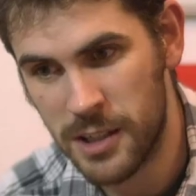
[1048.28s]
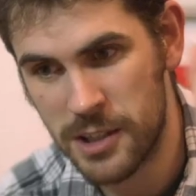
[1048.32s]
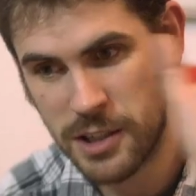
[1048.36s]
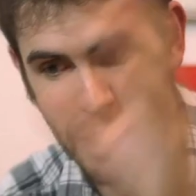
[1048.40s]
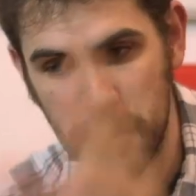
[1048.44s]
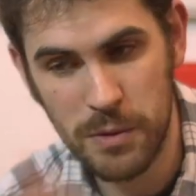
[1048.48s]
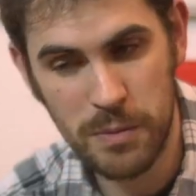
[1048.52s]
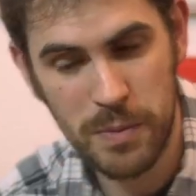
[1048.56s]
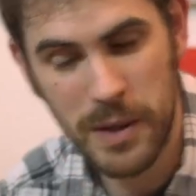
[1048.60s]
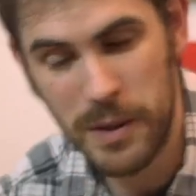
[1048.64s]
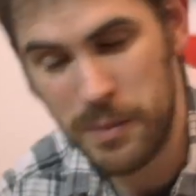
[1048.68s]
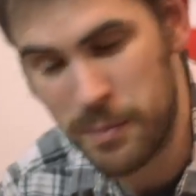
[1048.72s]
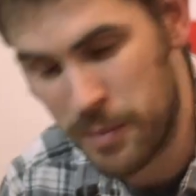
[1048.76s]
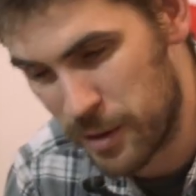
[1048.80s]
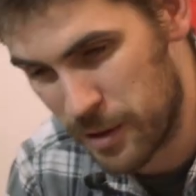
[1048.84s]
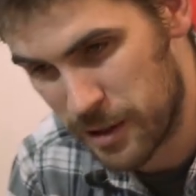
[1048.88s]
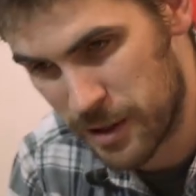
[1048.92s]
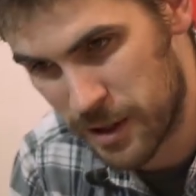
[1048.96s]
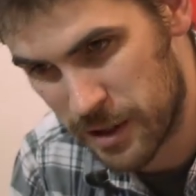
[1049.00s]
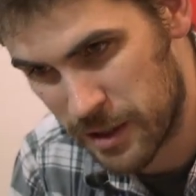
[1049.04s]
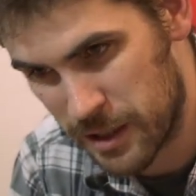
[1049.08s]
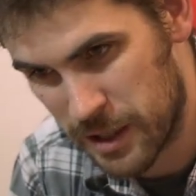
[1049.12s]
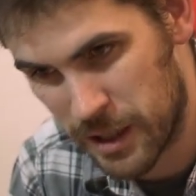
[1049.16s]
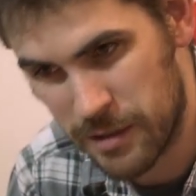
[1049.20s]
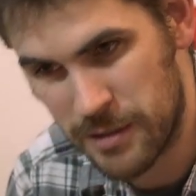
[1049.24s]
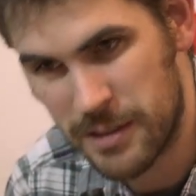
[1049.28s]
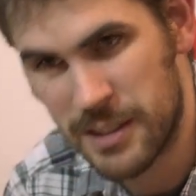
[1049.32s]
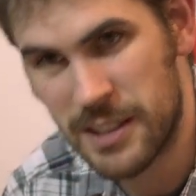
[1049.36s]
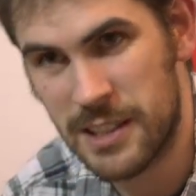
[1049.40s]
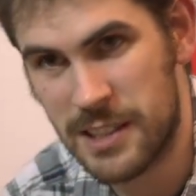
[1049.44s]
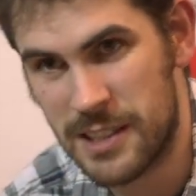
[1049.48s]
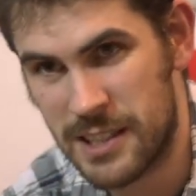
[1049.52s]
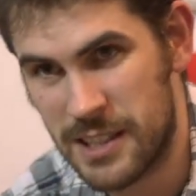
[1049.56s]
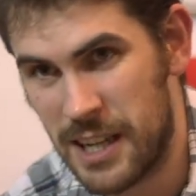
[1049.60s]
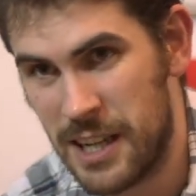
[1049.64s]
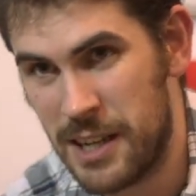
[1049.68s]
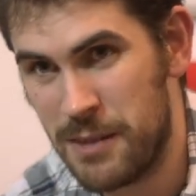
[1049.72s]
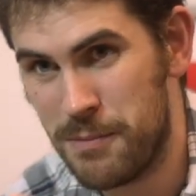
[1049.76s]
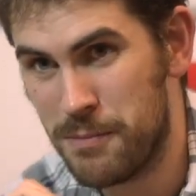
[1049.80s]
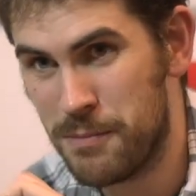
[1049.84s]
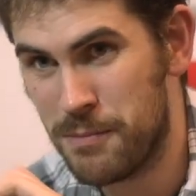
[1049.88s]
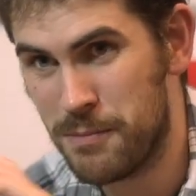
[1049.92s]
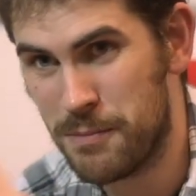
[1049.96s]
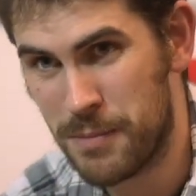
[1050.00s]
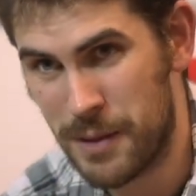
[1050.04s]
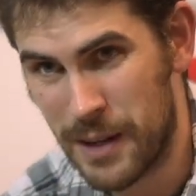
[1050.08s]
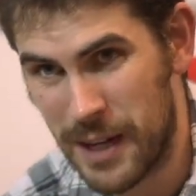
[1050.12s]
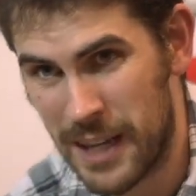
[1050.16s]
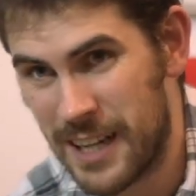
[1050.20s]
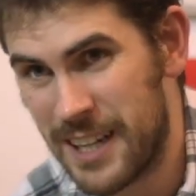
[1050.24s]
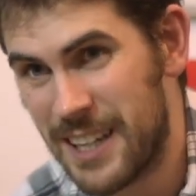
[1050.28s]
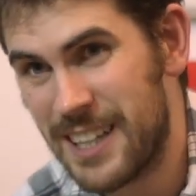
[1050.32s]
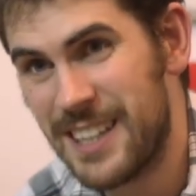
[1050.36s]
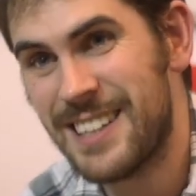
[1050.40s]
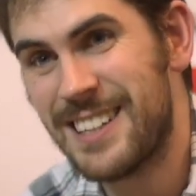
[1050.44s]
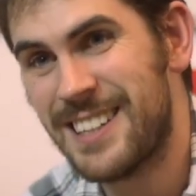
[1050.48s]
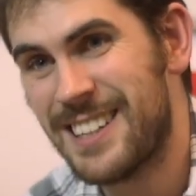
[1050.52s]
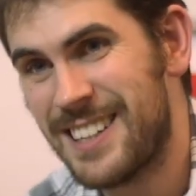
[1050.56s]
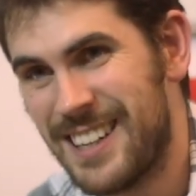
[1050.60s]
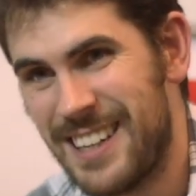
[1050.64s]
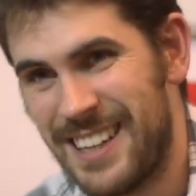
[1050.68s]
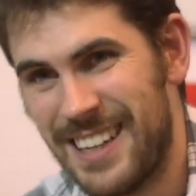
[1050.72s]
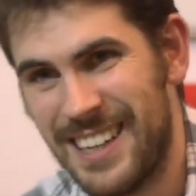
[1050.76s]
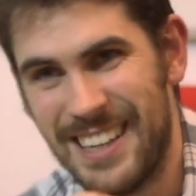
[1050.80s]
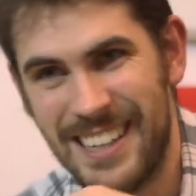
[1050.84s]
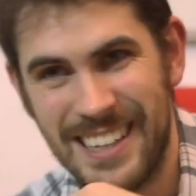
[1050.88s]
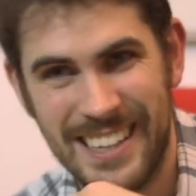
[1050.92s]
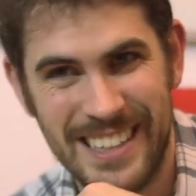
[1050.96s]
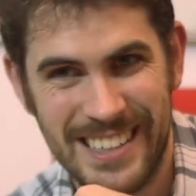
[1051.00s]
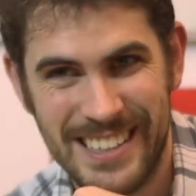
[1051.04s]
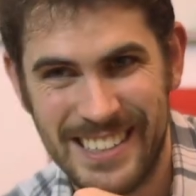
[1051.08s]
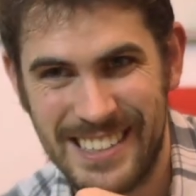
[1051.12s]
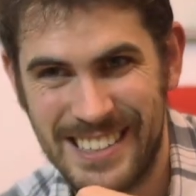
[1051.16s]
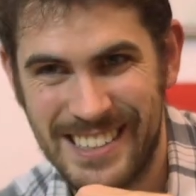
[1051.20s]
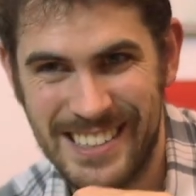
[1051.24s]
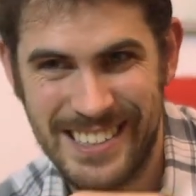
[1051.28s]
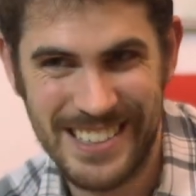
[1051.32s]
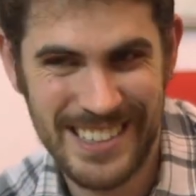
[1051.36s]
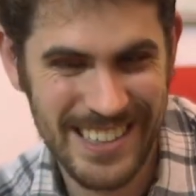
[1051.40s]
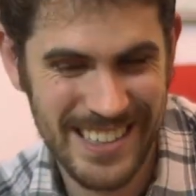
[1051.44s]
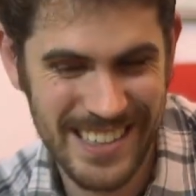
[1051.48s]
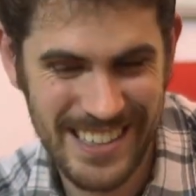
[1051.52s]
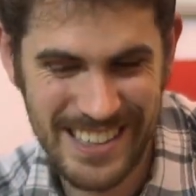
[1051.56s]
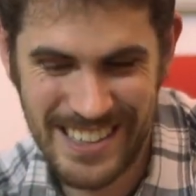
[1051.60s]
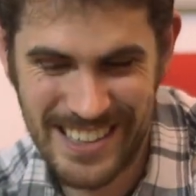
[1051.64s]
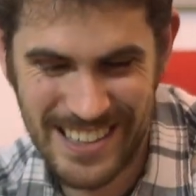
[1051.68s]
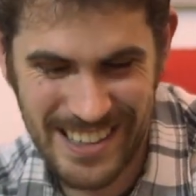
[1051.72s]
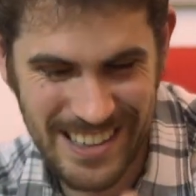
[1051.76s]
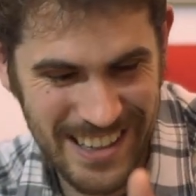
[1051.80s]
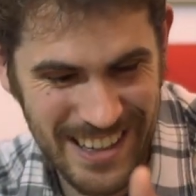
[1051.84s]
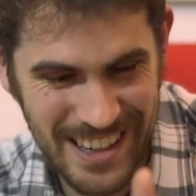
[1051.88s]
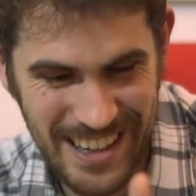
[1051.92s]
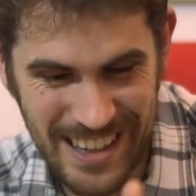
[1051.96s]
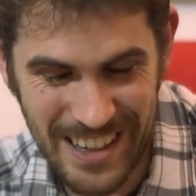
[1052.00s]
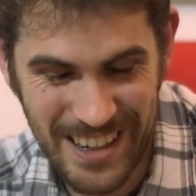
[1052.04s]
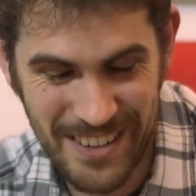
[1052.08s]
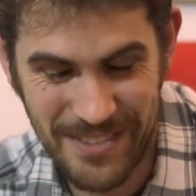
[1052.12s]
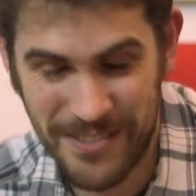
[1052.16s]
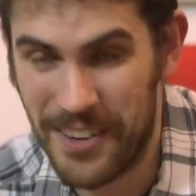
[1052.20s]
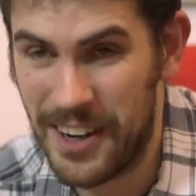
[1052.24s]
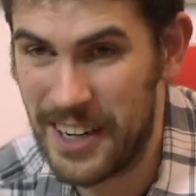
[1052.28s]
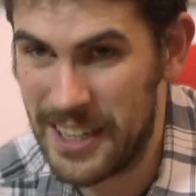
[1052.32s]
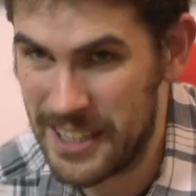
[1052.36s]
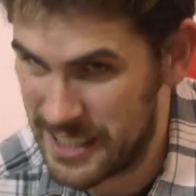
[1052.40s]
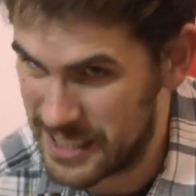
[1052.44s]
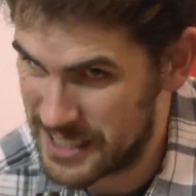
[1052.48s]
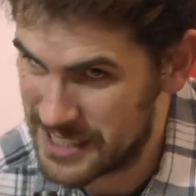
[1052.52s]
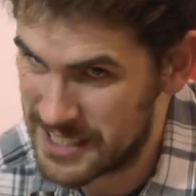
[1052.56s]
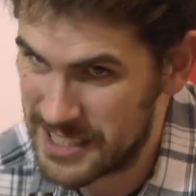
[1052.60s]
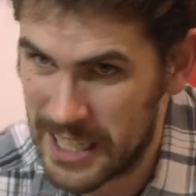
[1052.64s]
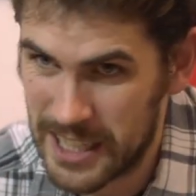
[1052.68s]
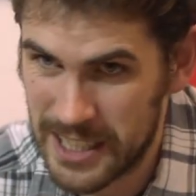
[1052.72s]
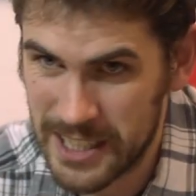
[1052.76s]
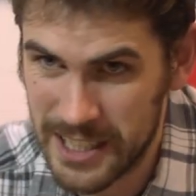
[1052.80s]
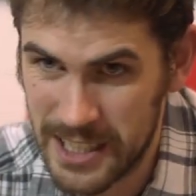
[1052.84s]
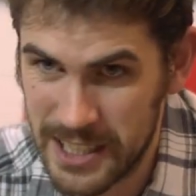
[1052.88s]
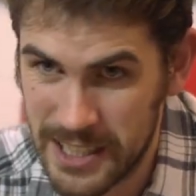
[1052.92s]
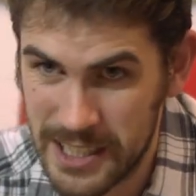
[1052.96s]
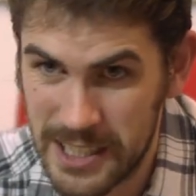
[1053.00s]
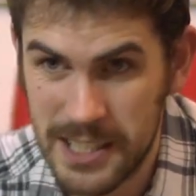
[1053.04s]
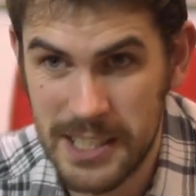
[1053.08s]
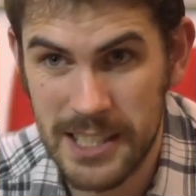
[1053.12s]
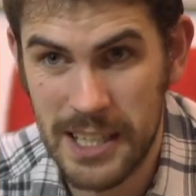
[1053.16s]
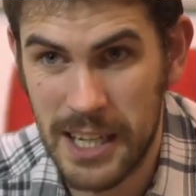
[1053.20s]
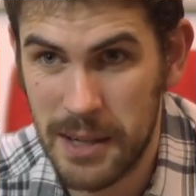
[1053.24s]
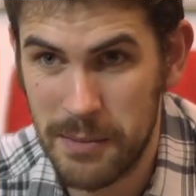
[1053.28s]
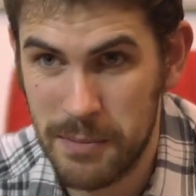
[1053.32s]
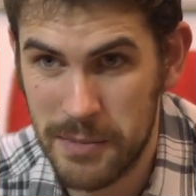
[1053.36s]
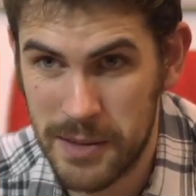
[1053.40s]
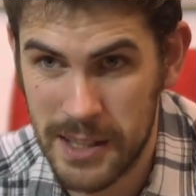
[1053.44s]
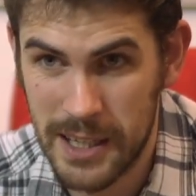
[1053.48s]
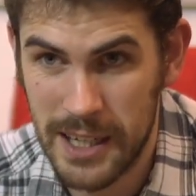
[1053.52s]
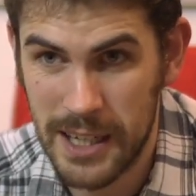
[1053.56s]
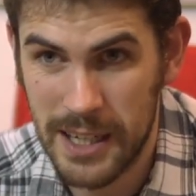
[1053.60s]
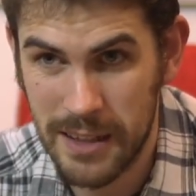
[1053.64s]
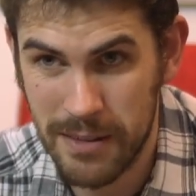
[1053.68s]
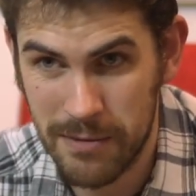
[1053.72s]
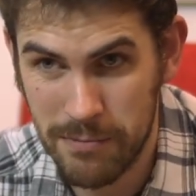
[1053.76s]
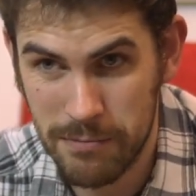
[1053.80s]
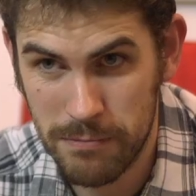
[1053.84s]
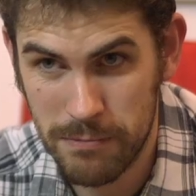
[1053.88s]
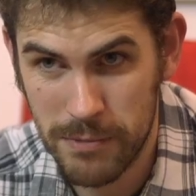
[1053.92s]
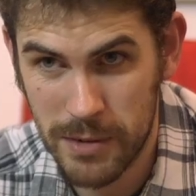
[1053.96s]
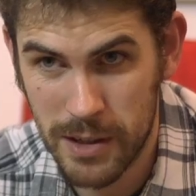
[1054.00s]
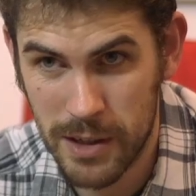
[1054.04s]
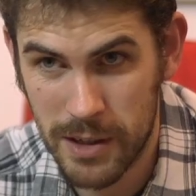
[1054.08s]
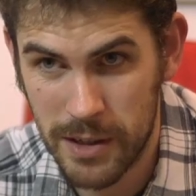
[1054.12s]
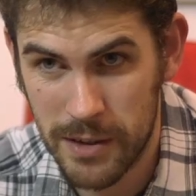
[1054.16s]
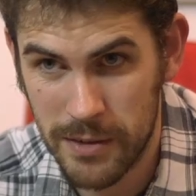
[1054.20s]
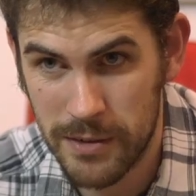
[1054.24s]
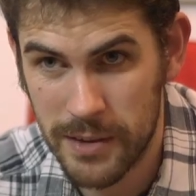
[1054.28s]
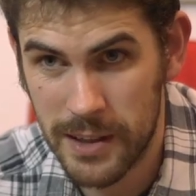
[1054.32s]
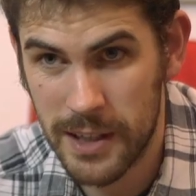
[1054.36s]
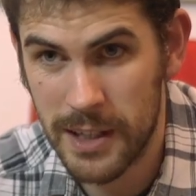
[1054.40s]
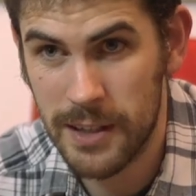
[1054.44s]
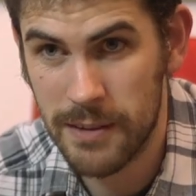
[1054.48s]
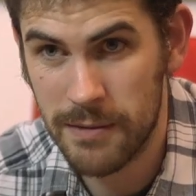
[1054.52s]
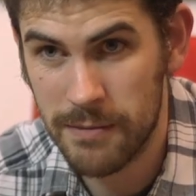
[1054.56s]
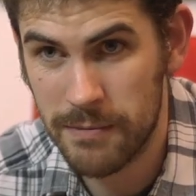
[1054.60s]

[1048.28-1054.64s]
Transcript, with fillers: two people could go to the same planet and uh, find exactly the same thing, kind of thing.